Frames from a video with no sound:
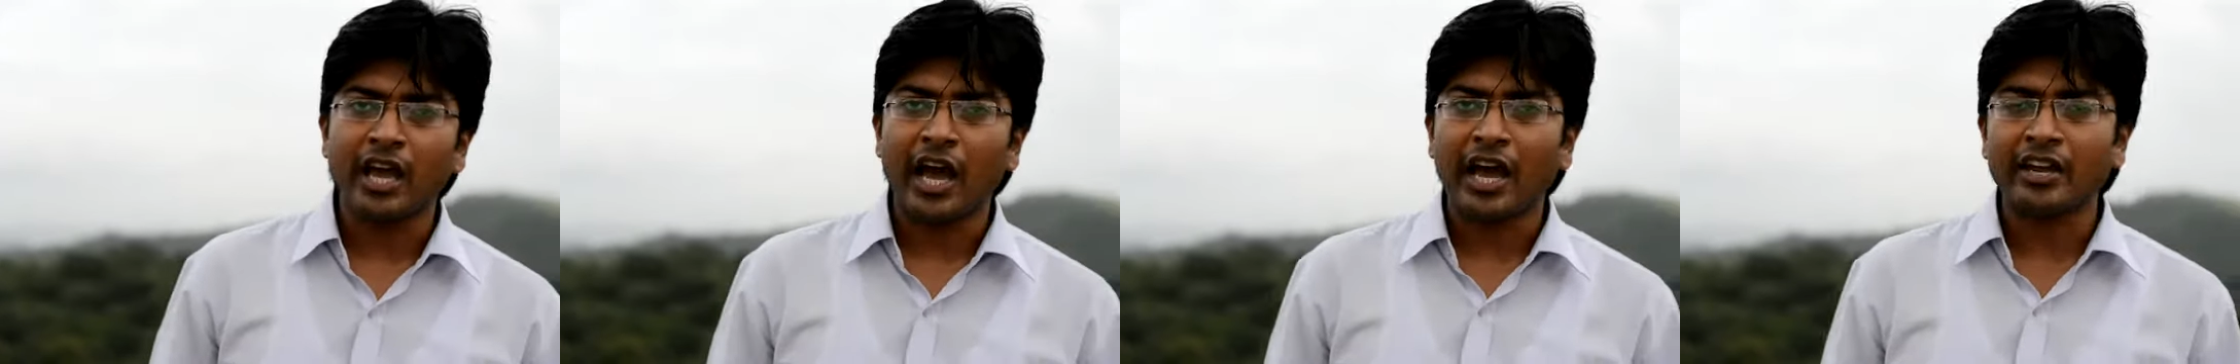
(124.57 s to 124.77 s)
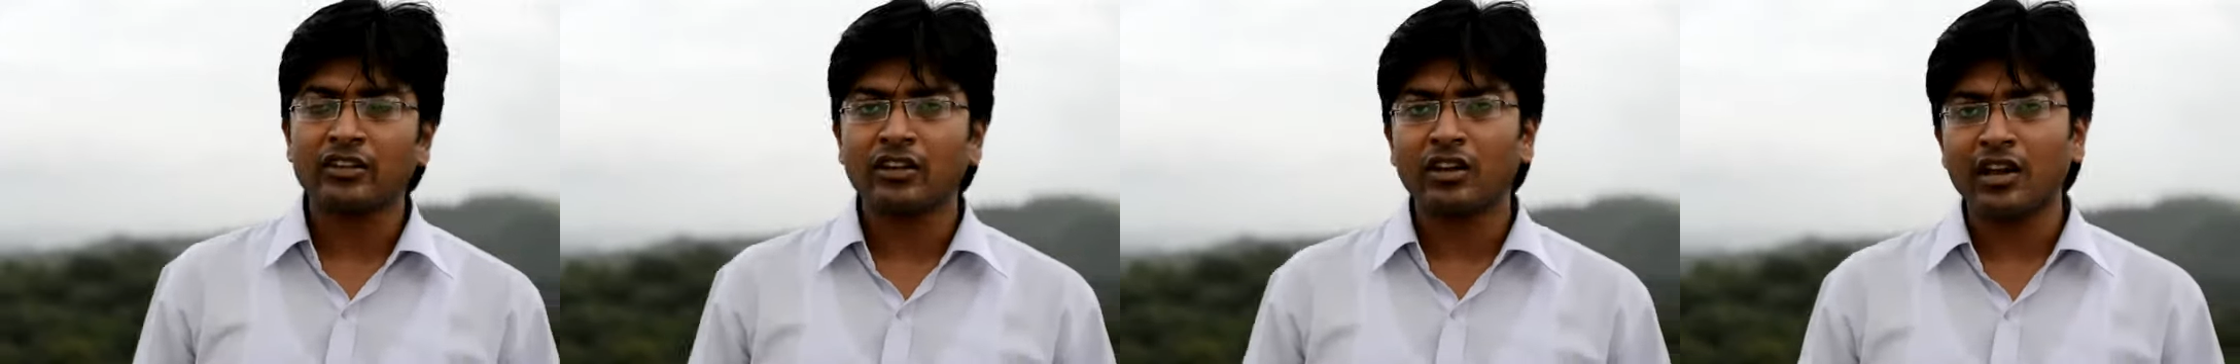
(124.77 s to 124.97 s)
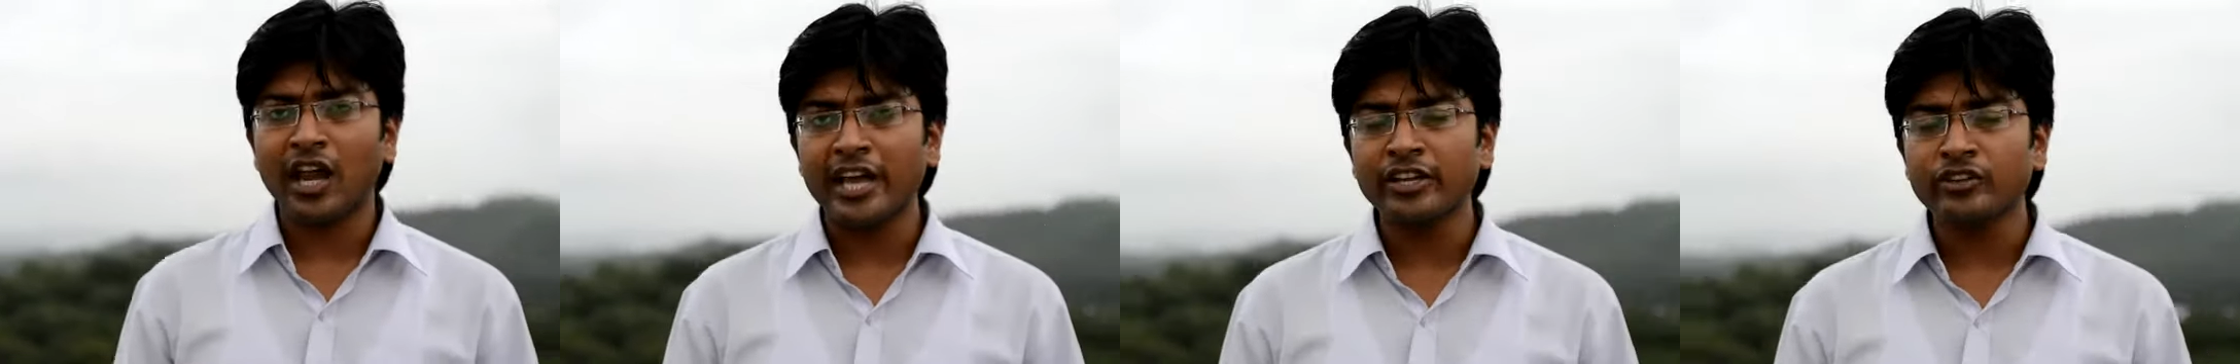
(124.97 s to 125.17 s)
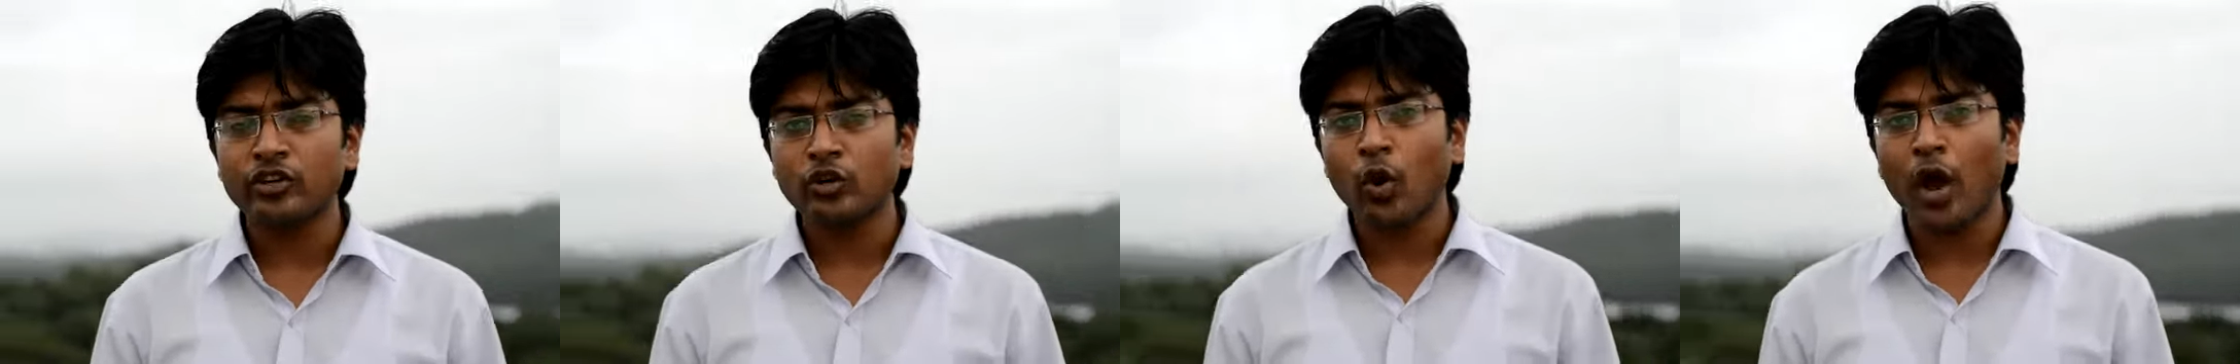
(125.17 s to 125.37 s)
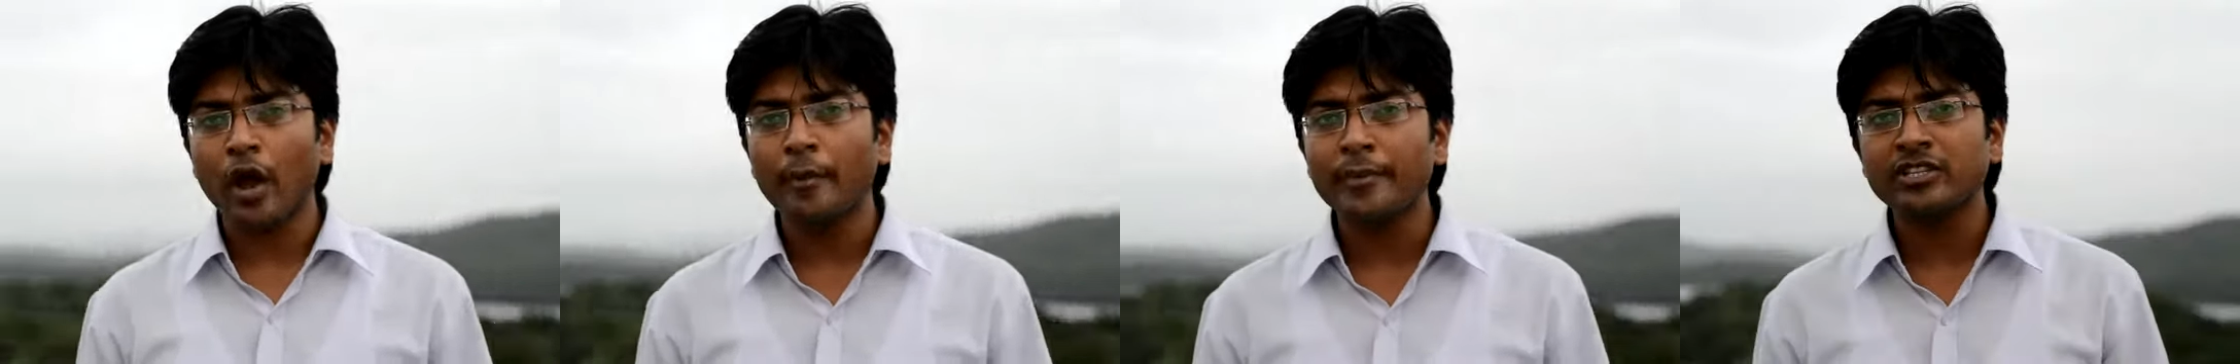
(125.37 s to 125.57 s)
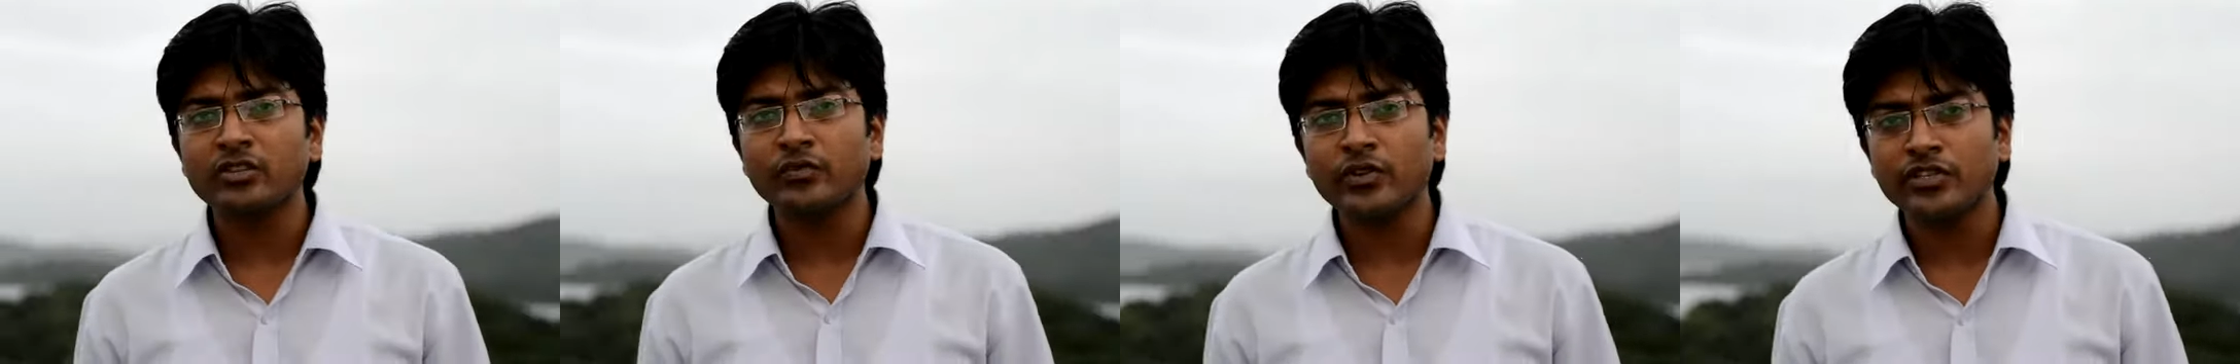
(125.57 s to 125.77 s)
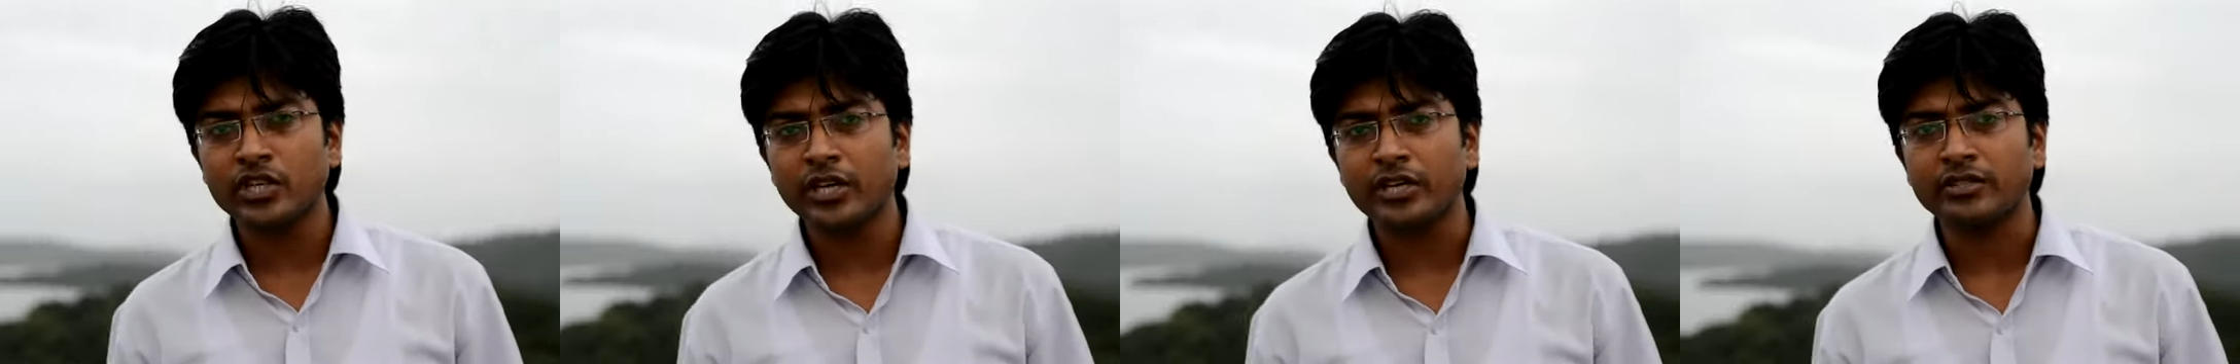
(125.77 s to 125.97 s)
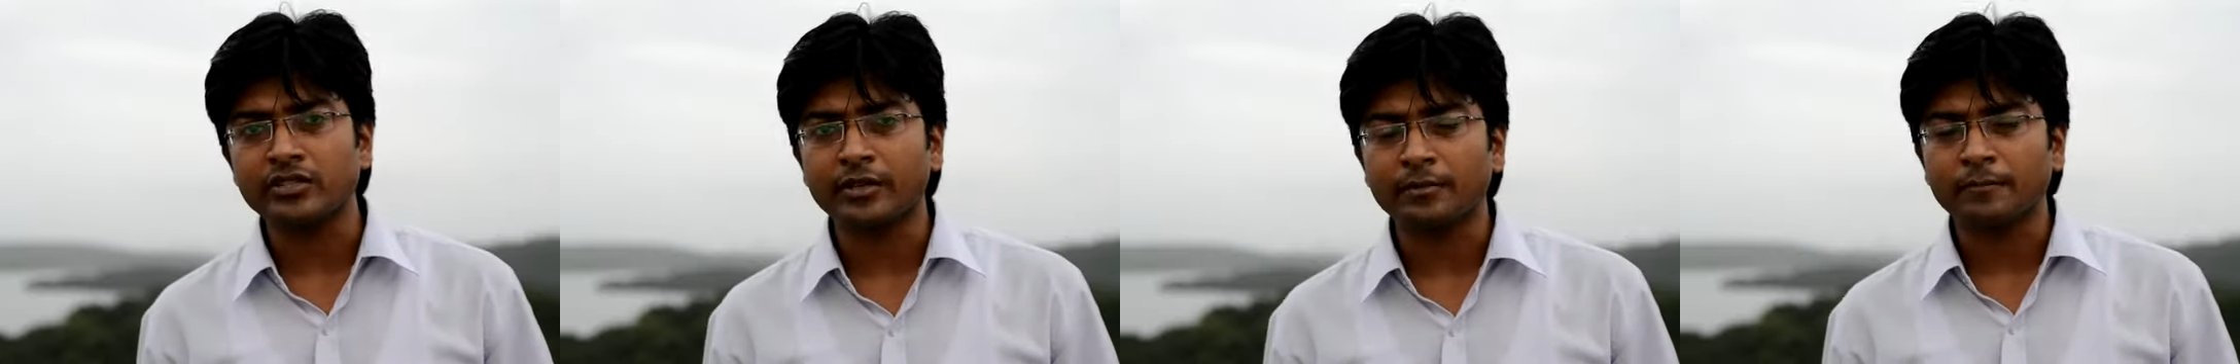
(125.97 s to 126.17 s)
and client requirements were
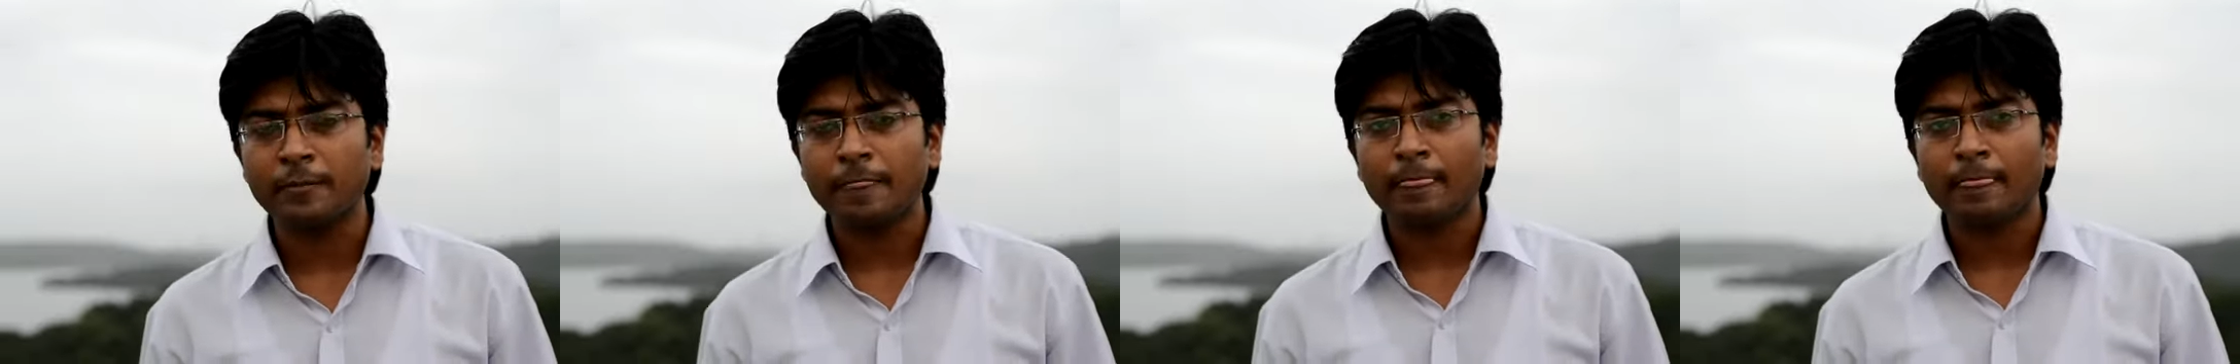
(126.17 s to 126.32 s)
changing,